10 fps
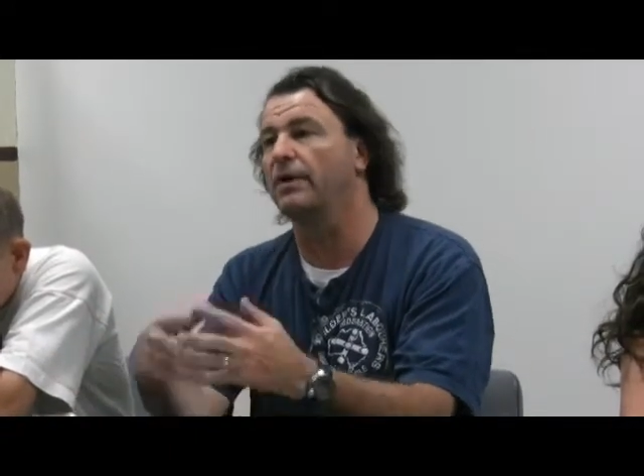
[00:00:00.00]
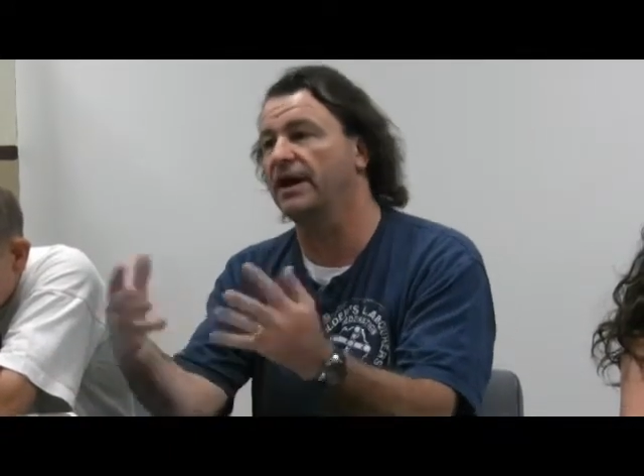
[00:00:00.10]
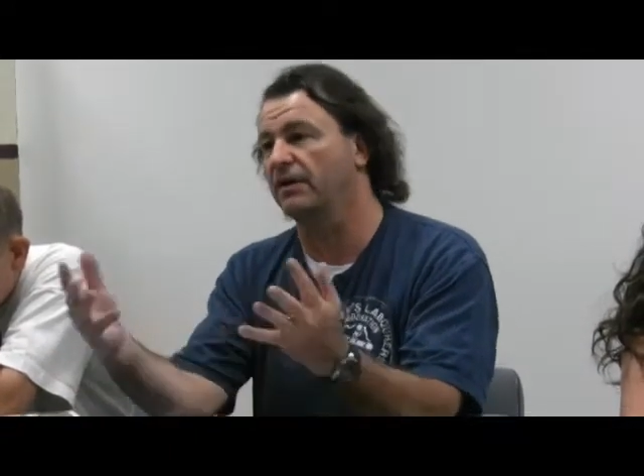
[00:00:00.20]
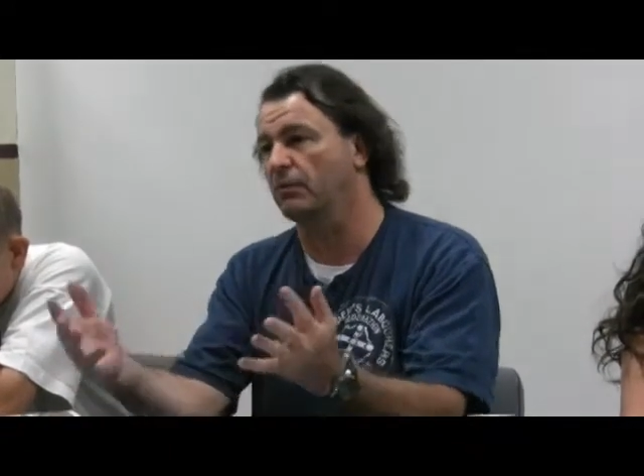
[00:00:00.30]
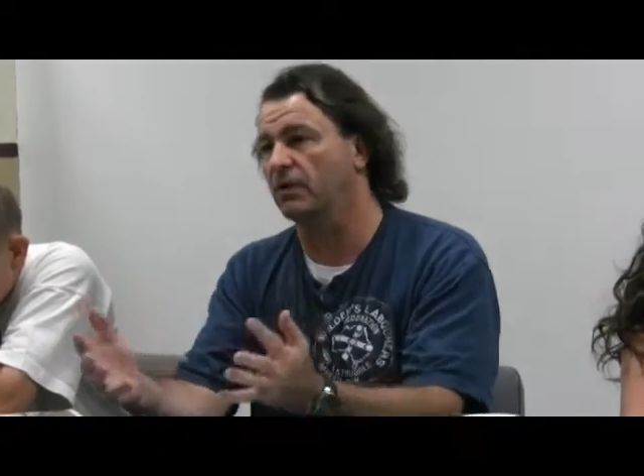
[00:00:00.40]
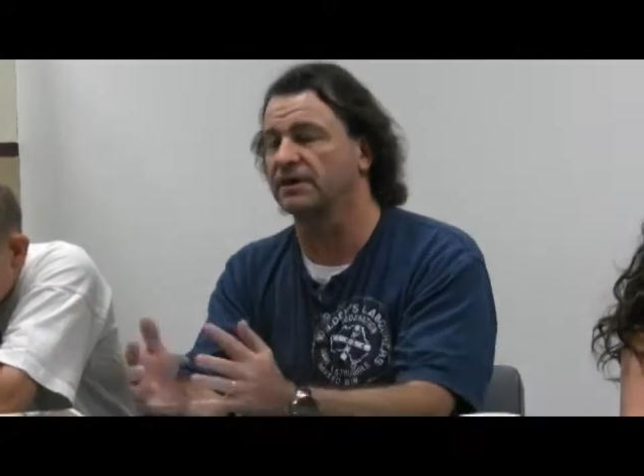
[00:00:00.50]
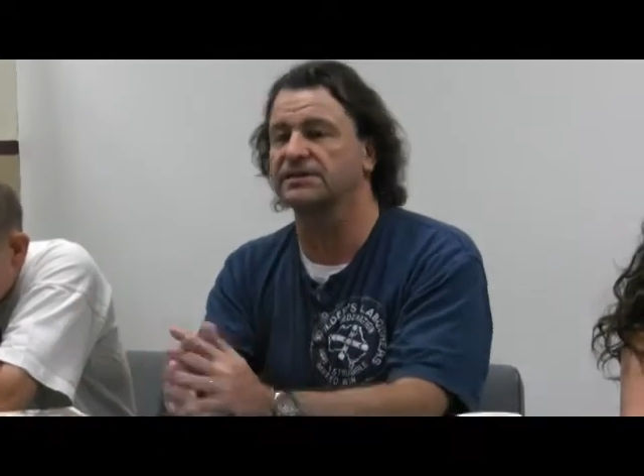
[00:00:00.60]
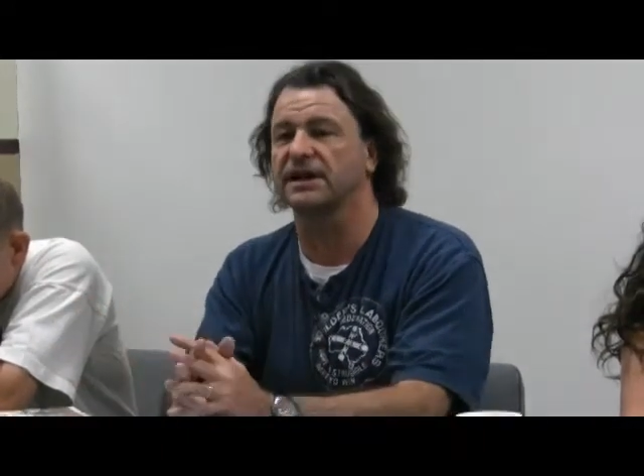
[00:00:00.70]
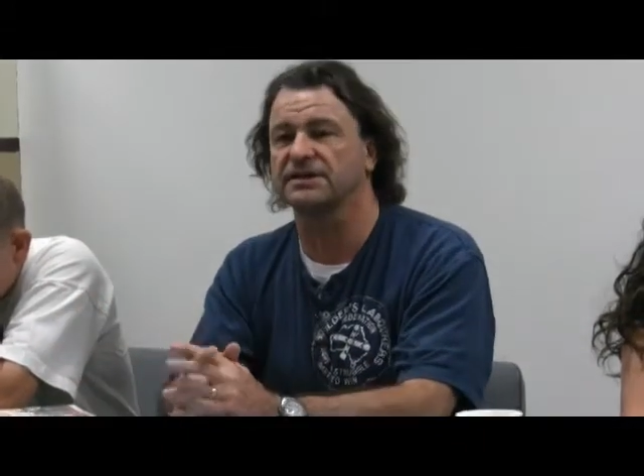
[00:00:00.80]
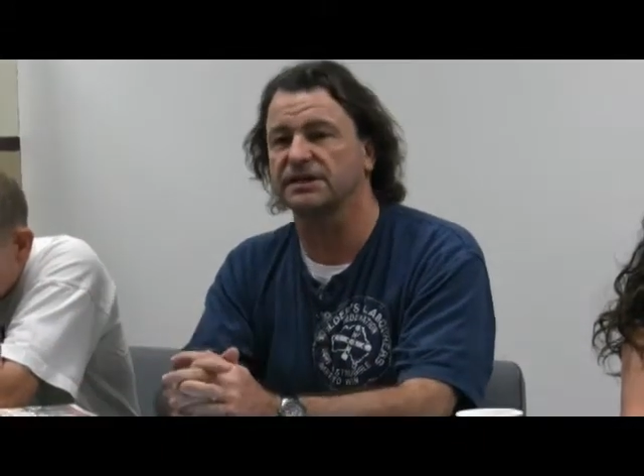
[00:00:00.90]
aware of what
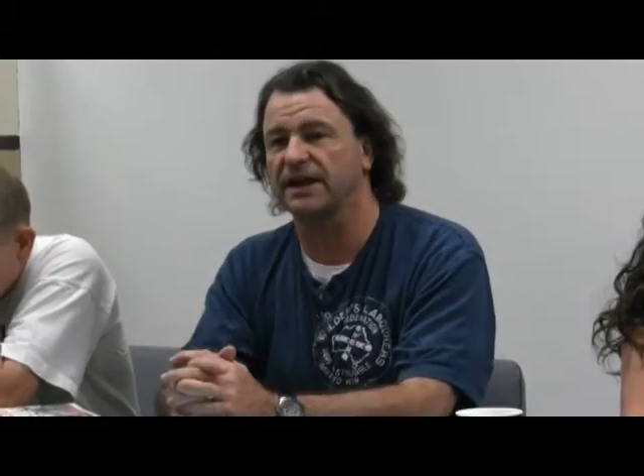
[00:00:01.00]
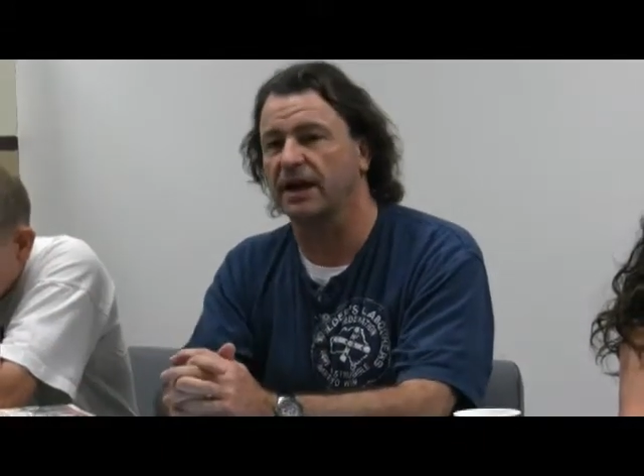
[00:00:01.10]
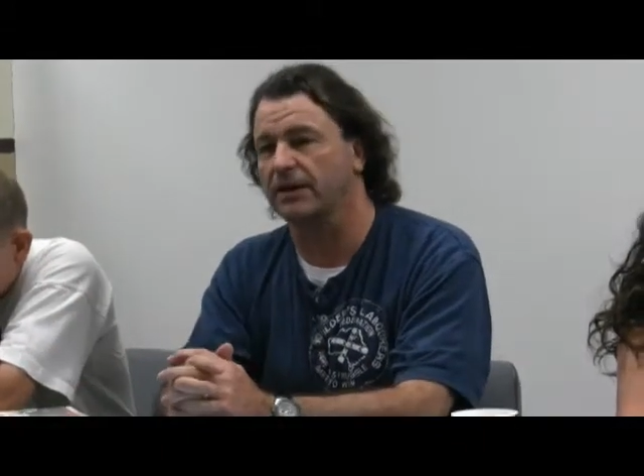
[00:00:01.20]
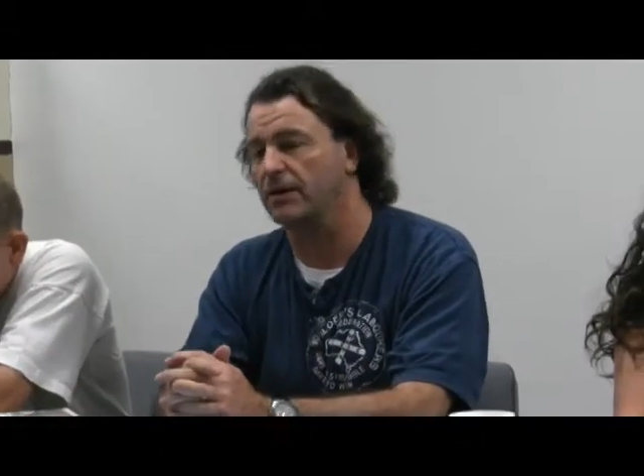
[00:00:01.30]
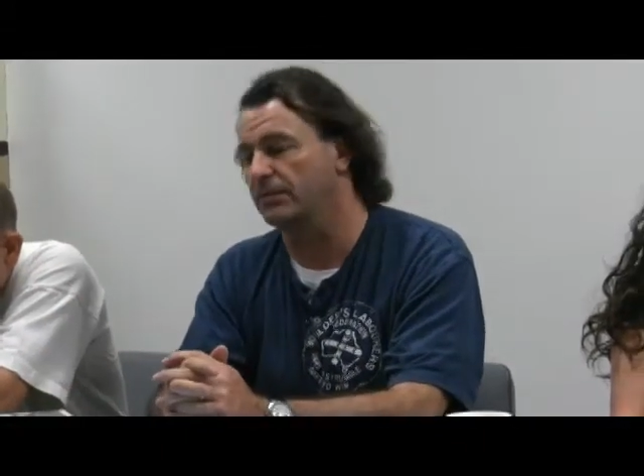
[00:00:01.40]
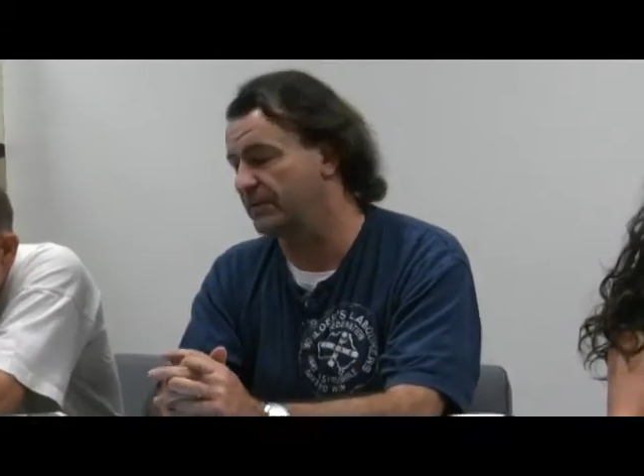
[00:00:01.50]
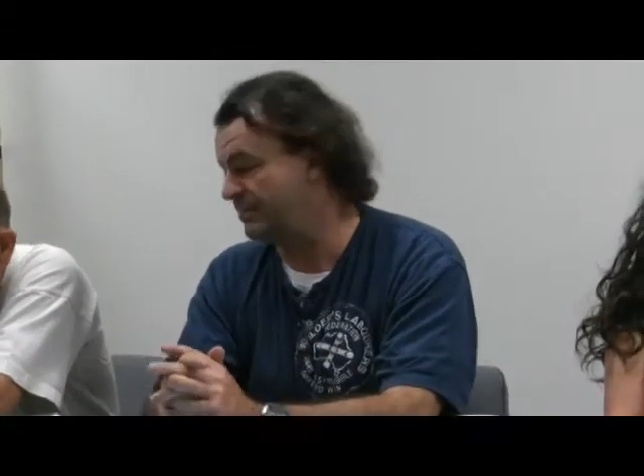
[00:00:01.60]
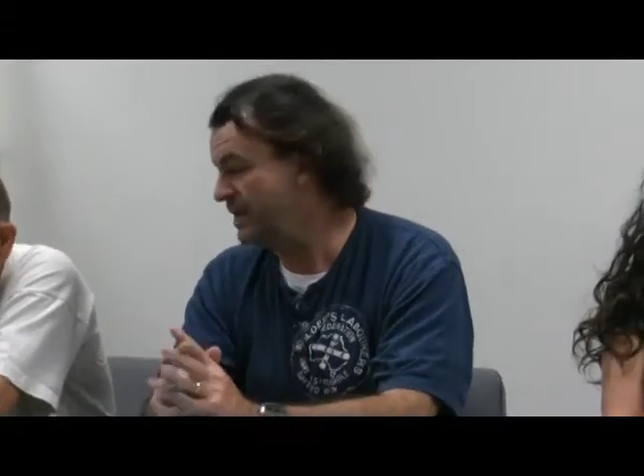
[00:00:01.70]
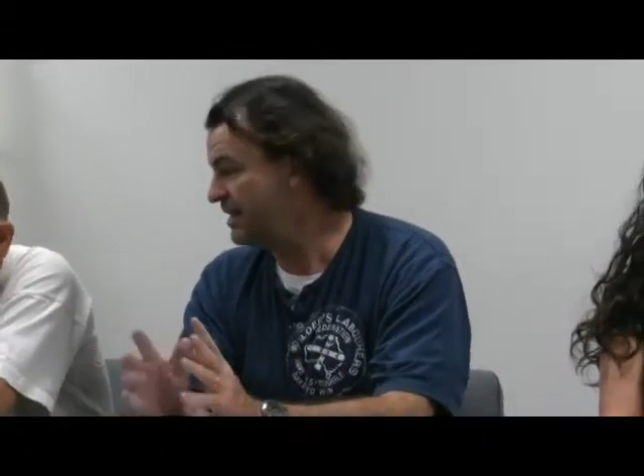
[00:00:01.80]
is actually going on.